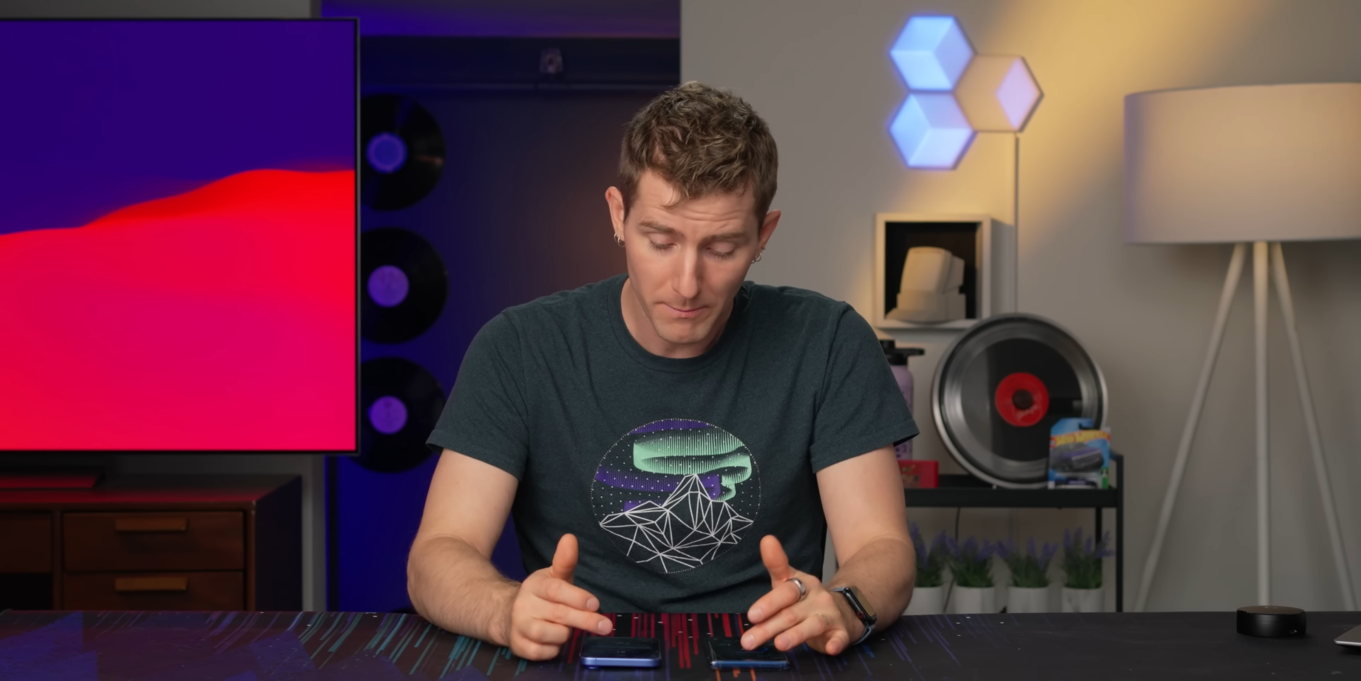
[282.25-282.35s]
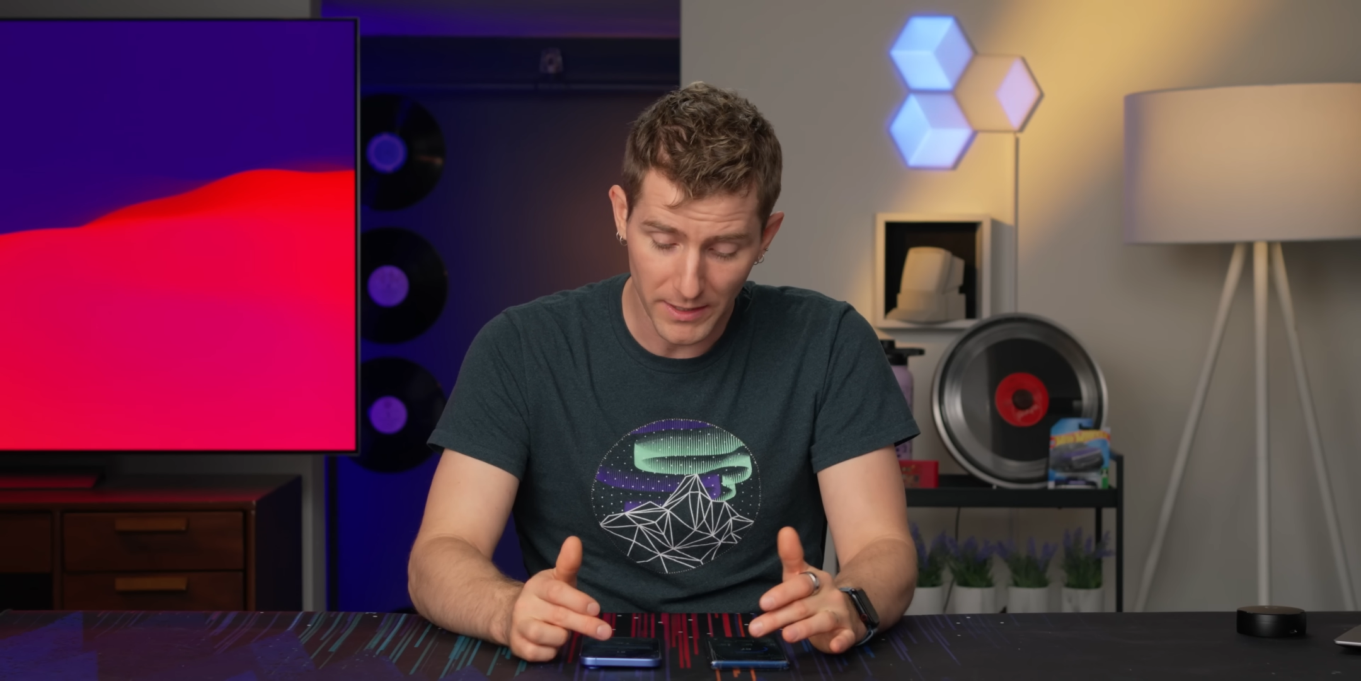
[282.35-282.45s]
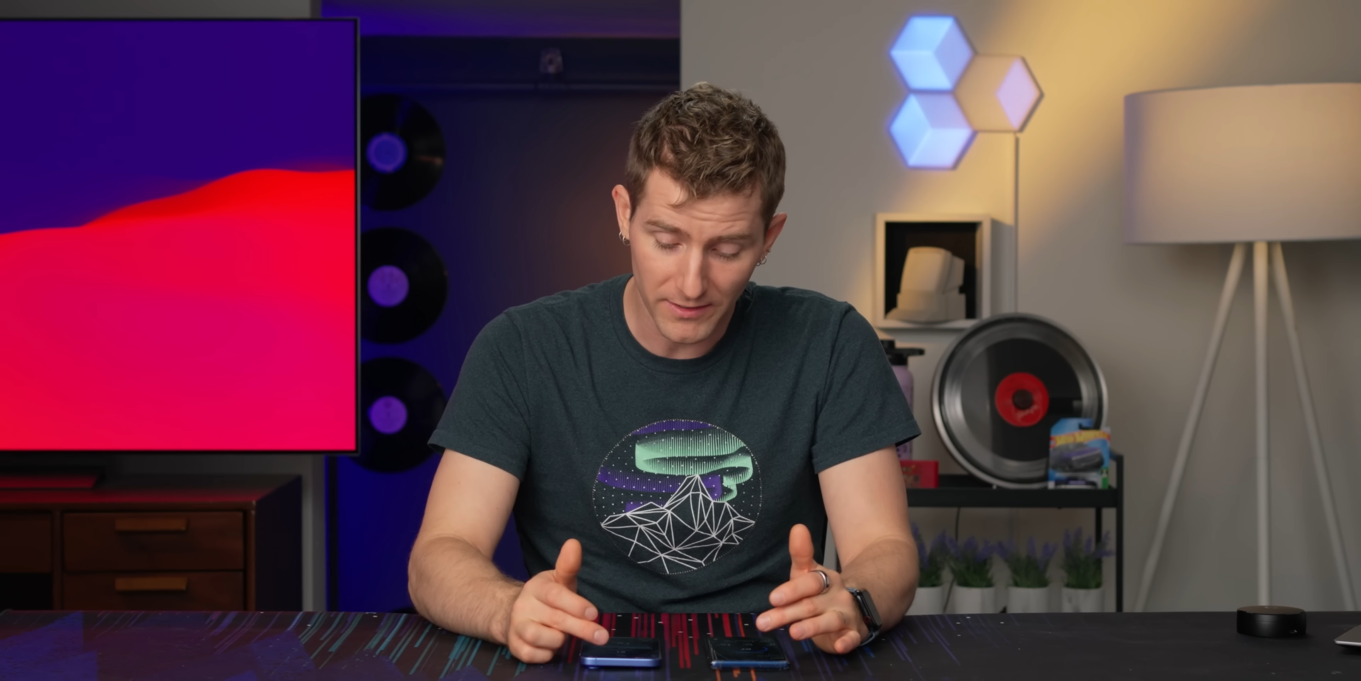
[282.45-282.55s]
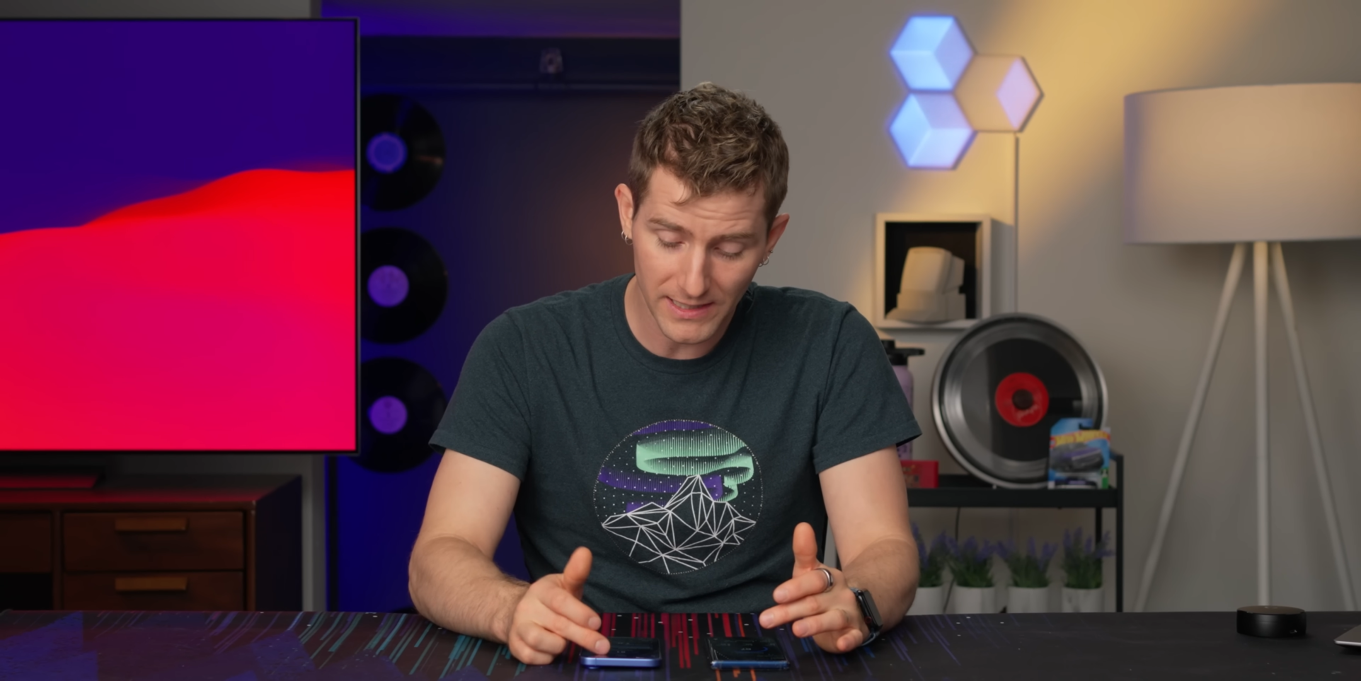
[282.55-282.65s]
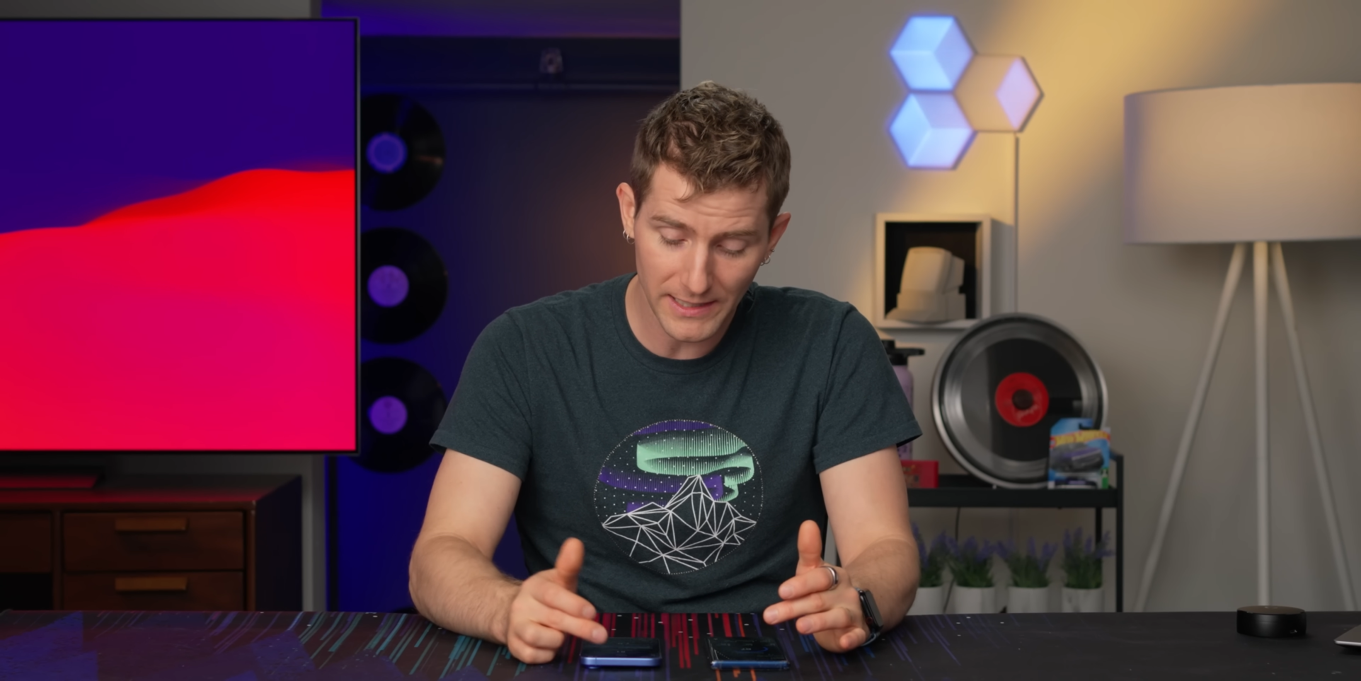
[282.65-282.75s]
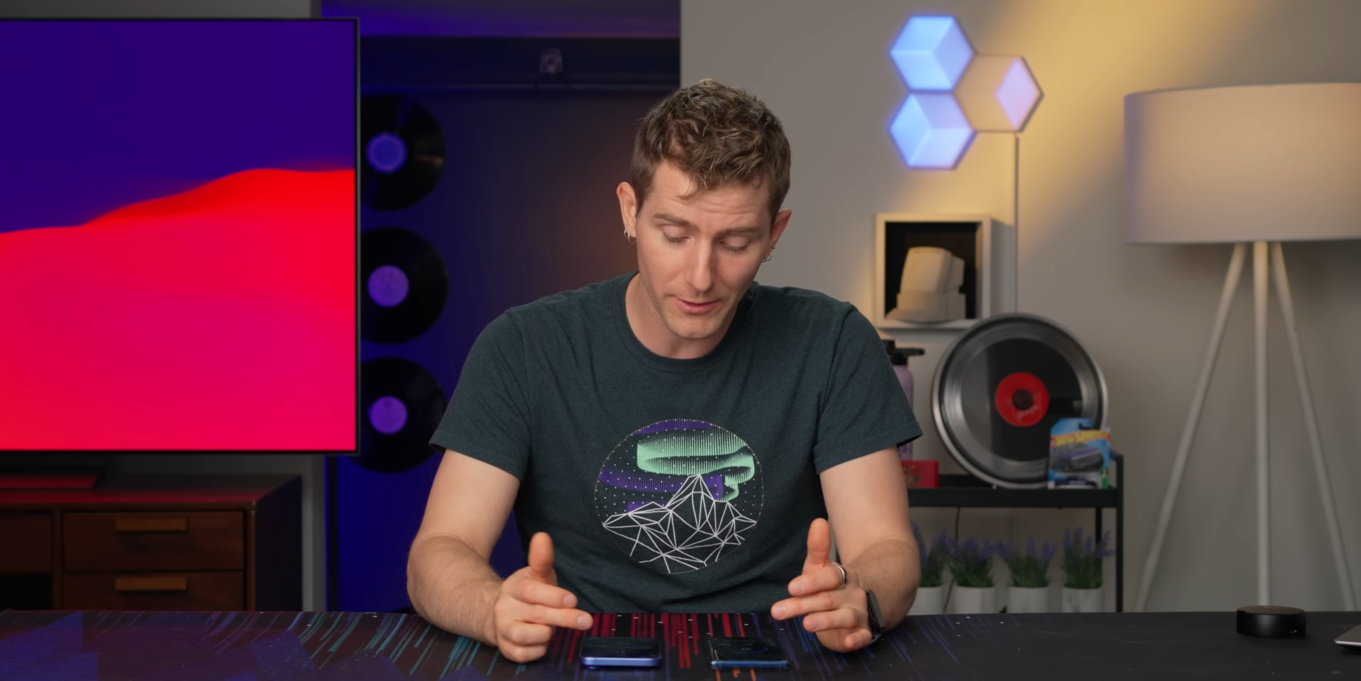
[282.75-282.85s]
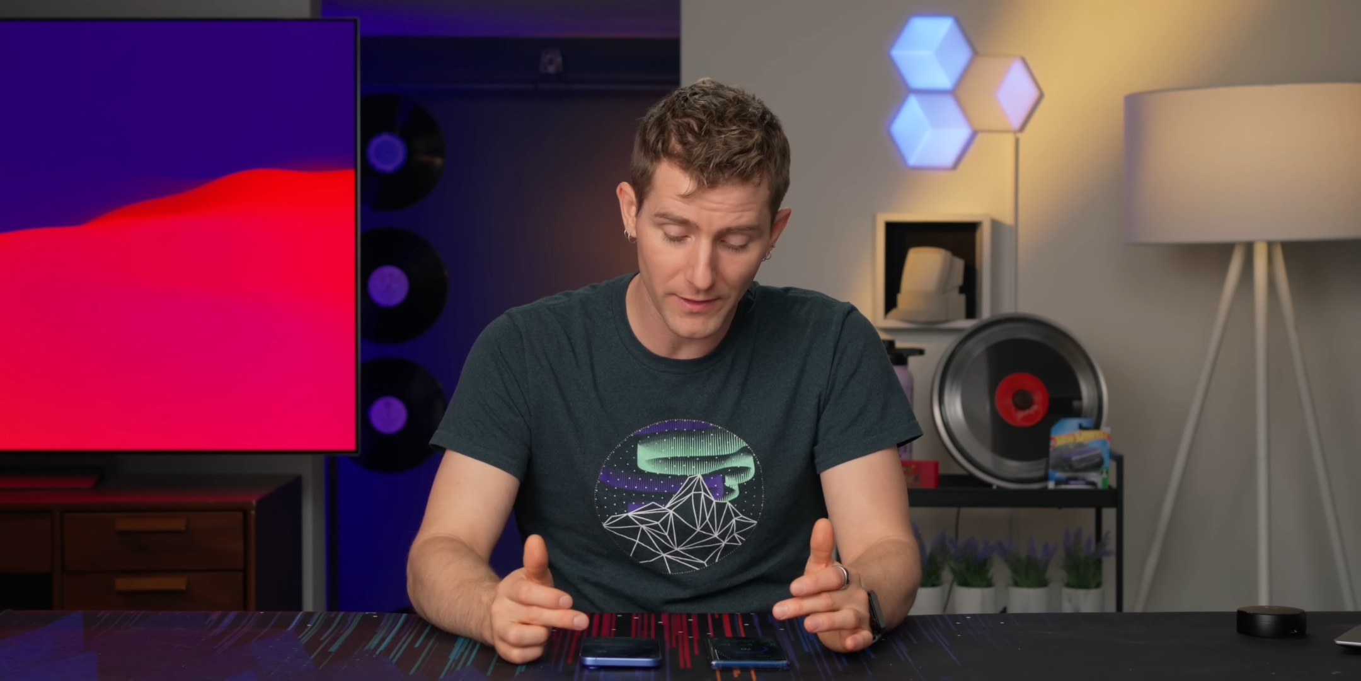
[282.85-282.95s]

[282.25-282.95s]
but it's clear